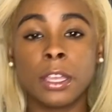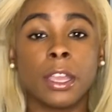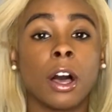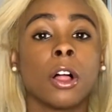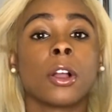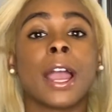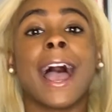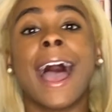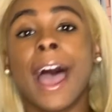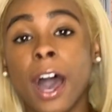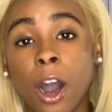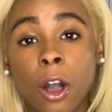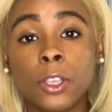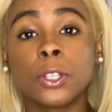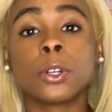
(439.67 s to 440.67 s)
Y'all are
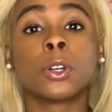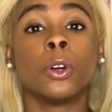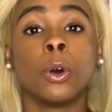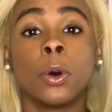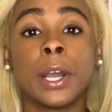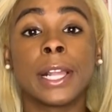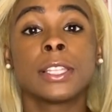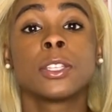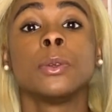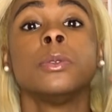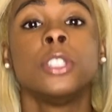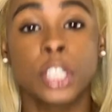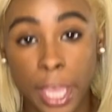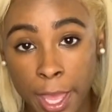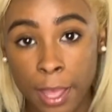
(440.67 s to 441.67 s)
out. You're going to
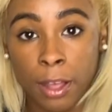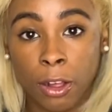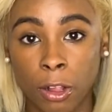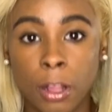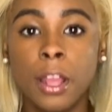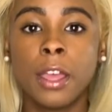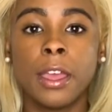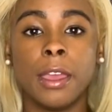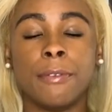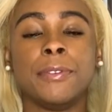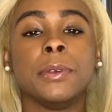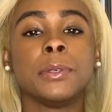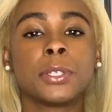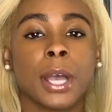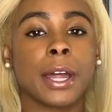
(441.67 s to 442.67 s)
jail if
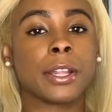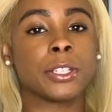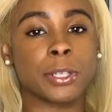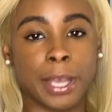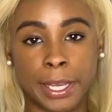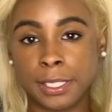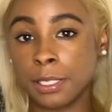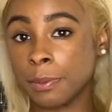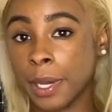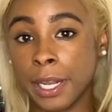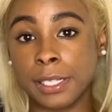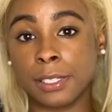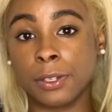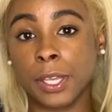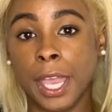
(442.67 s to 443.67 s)
you try to track
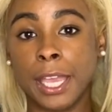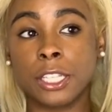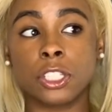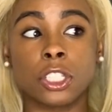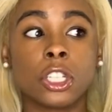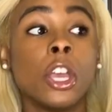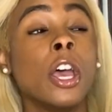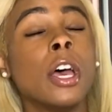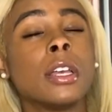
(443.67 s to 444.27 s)
somebody's location.